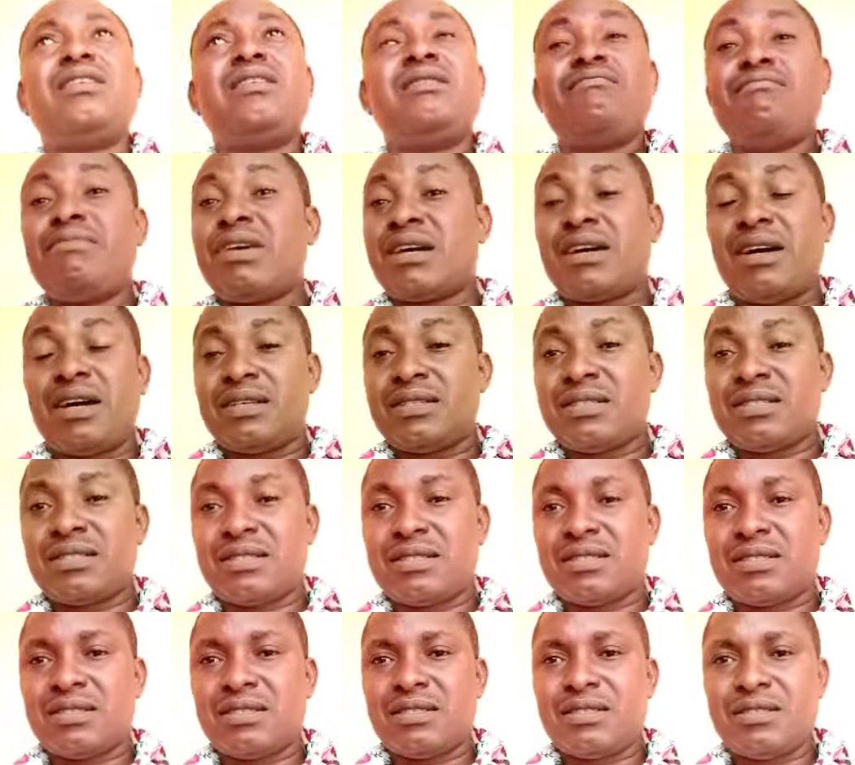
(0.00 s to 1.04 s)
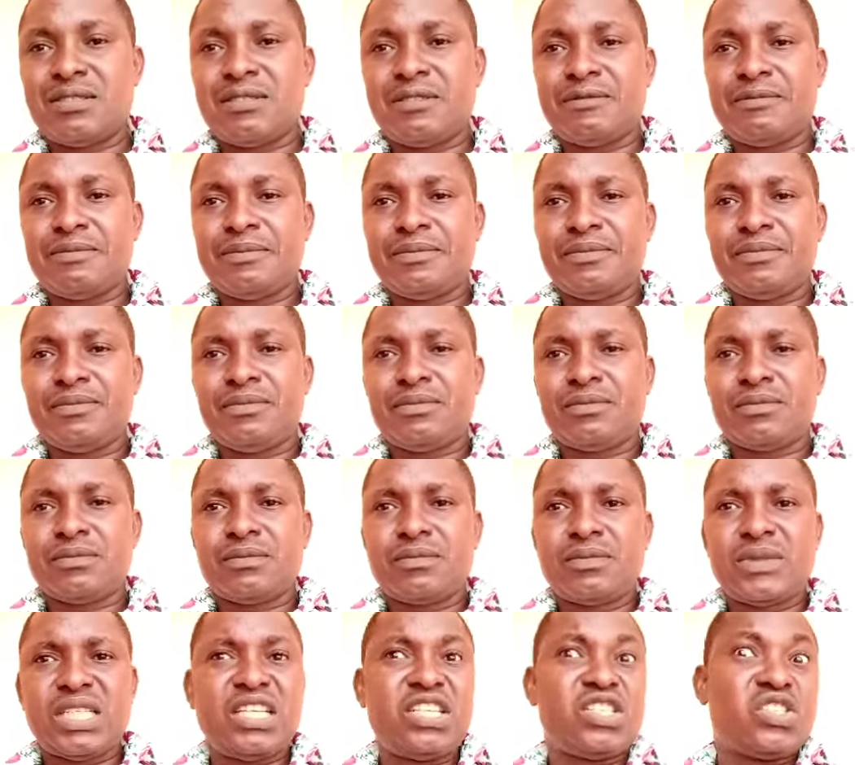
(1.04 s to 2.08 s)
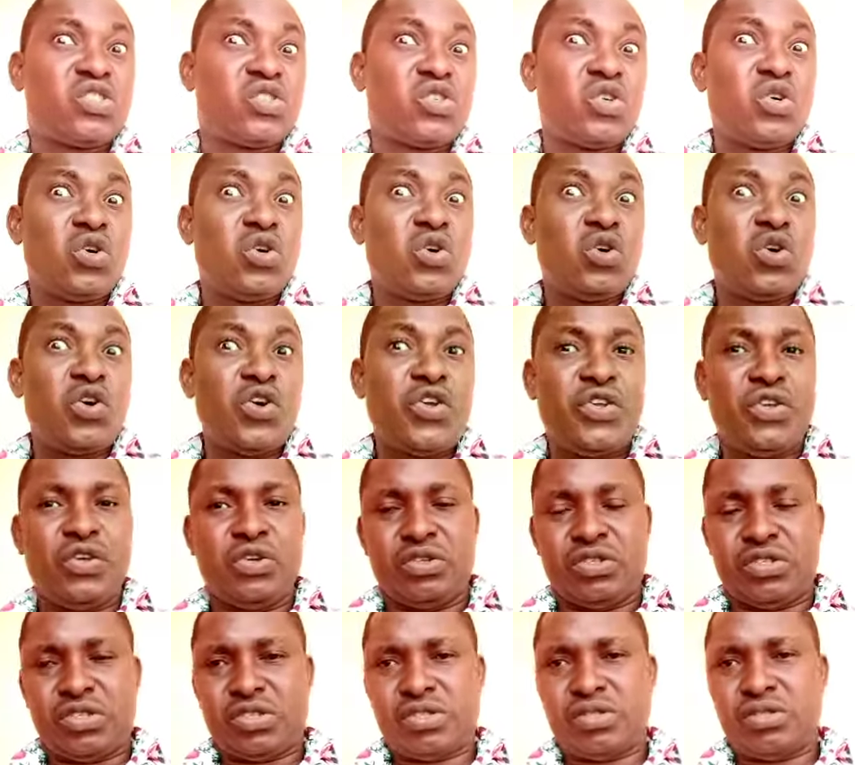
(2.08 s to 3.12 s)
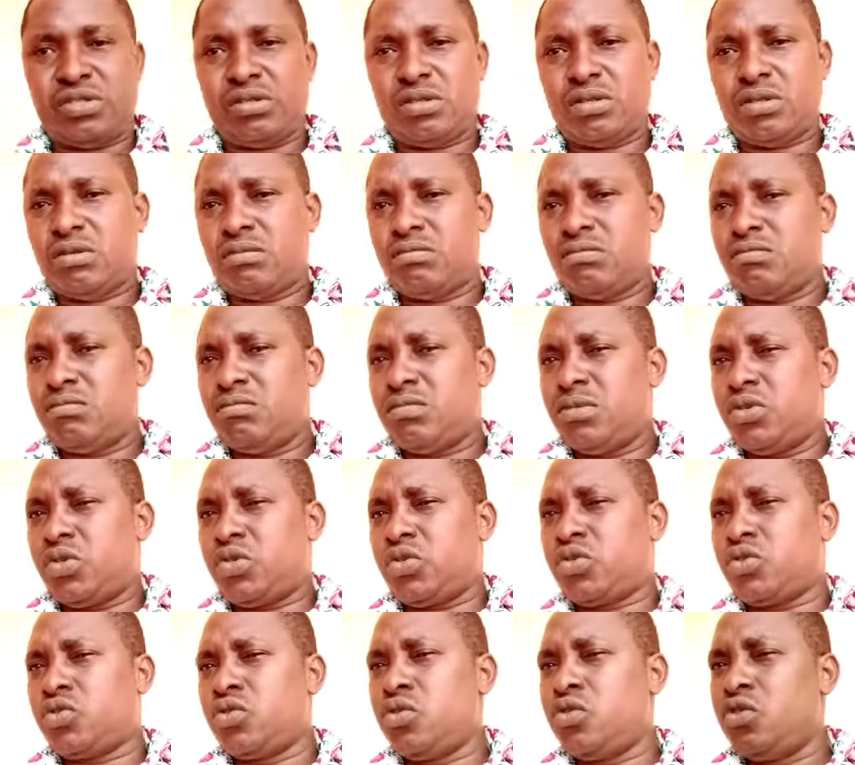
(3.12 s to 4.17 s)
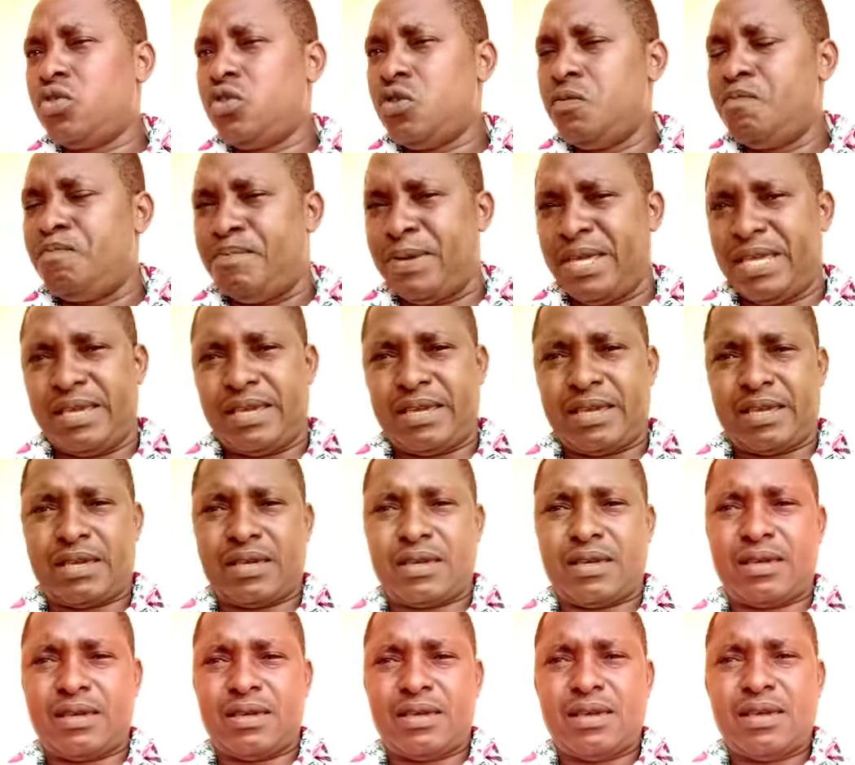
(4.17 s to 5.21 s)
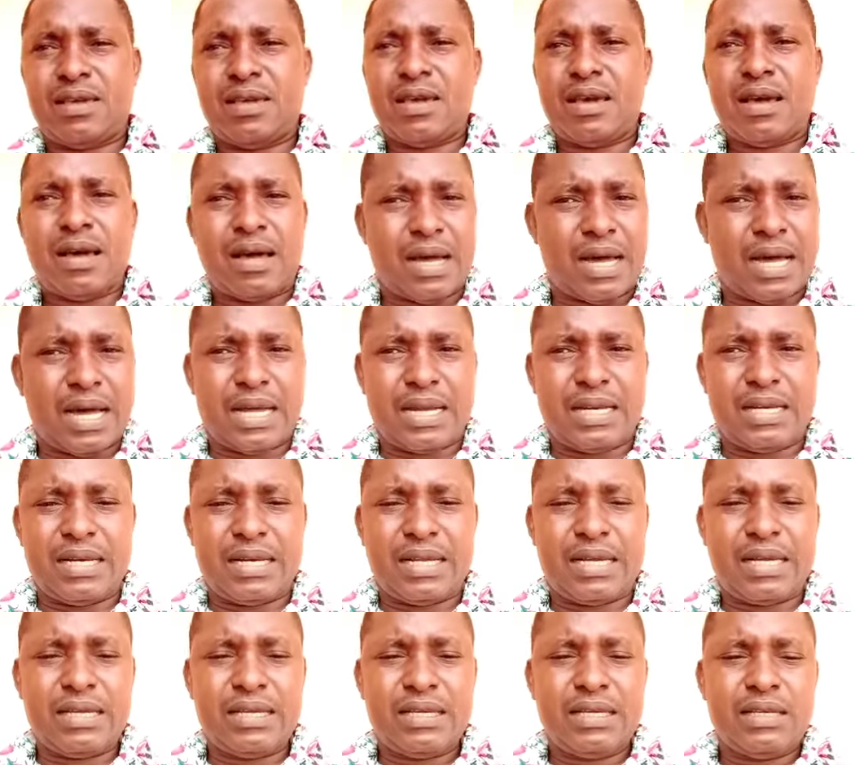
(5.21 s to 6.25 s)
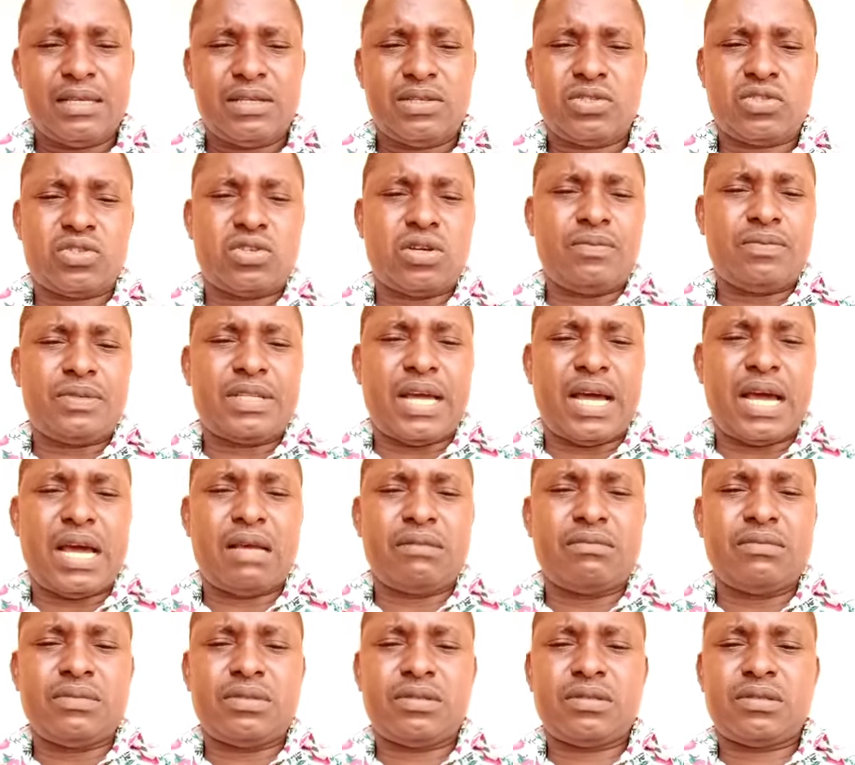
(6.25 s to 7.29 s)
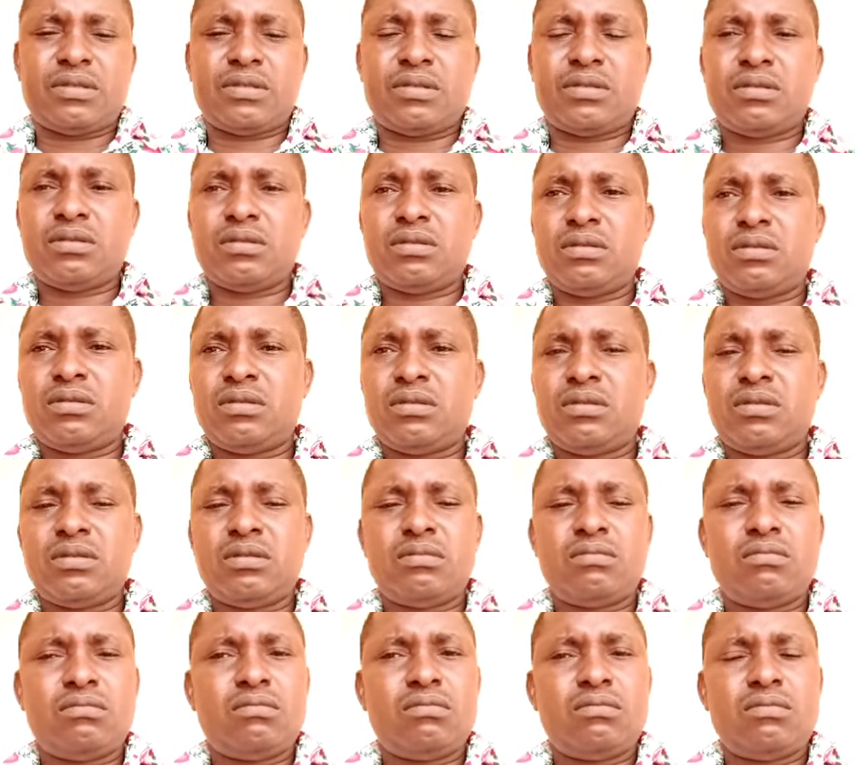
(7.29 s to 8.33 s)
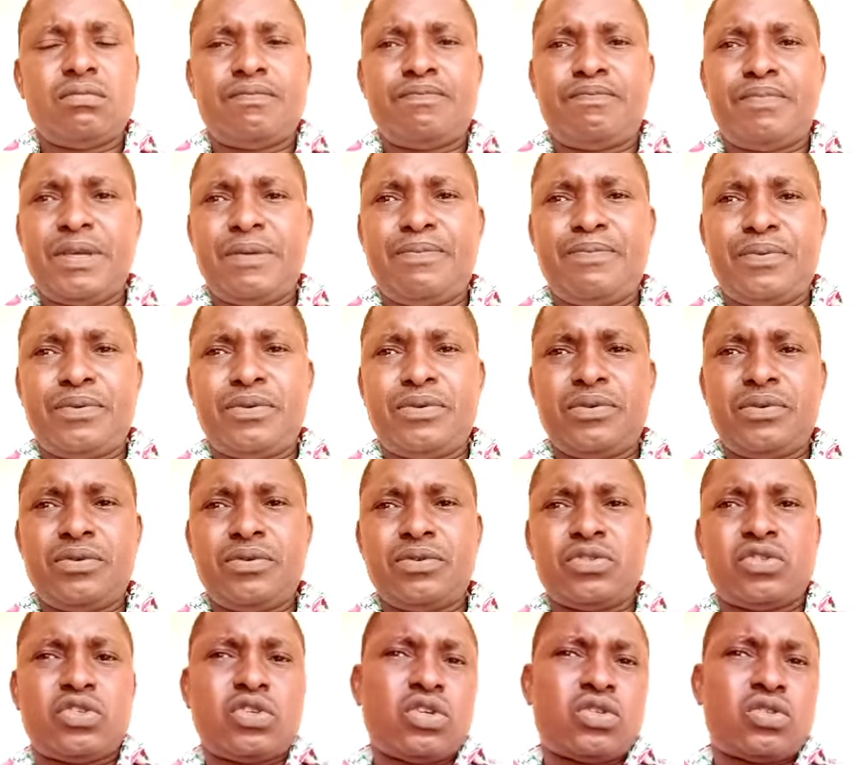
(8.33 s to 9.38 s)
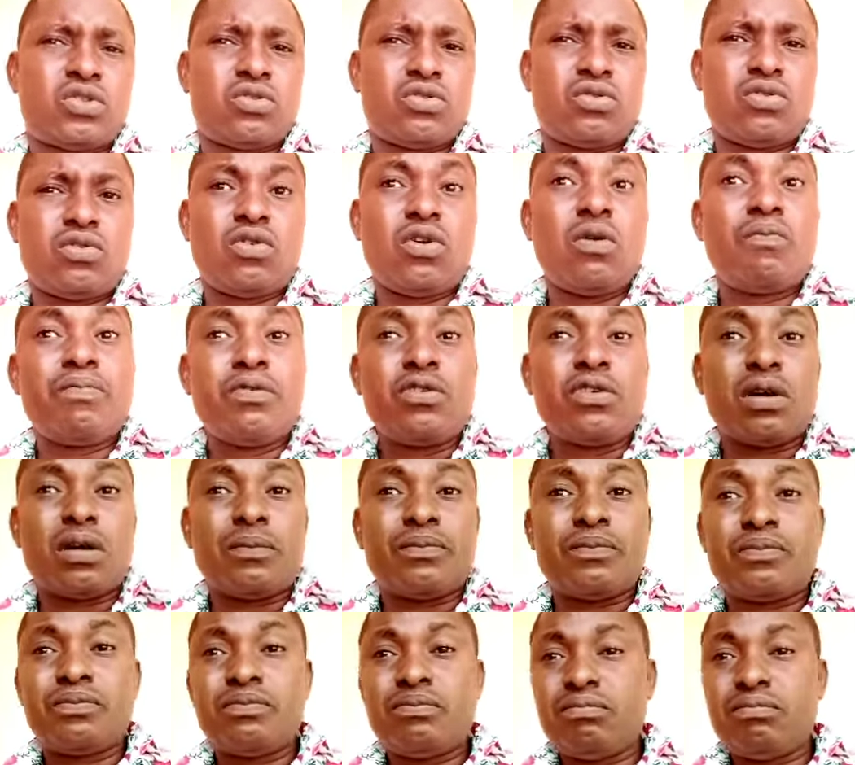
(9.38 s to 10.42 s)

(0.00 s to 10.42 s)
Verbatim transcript: because it's so huge, it's so big, and sometimes people just open up